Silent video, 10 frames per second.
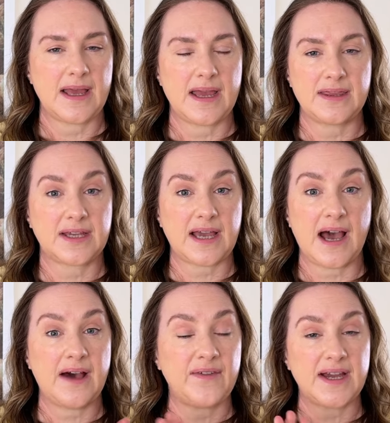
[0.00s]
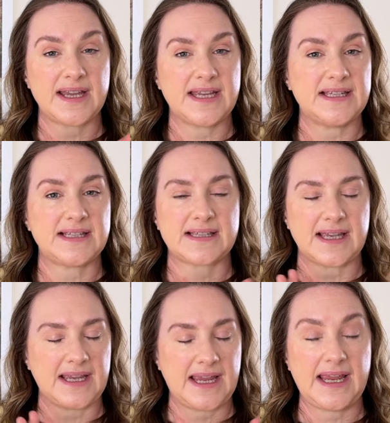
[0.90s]
The cover is
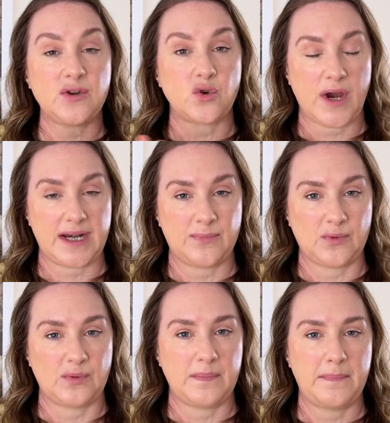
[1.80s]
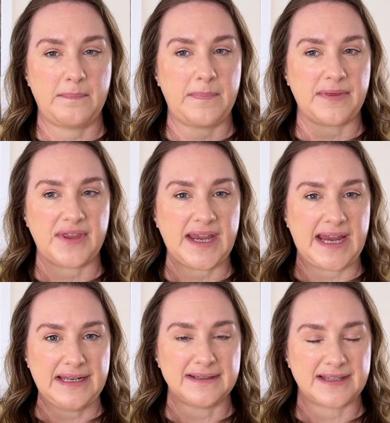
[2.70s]
incredible, but
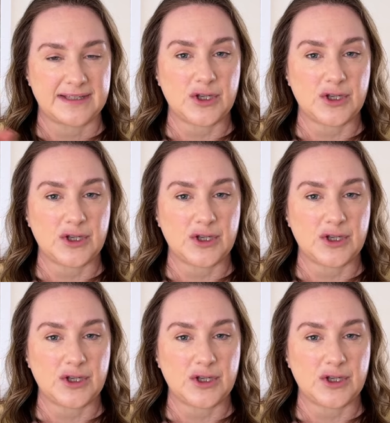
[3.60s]
the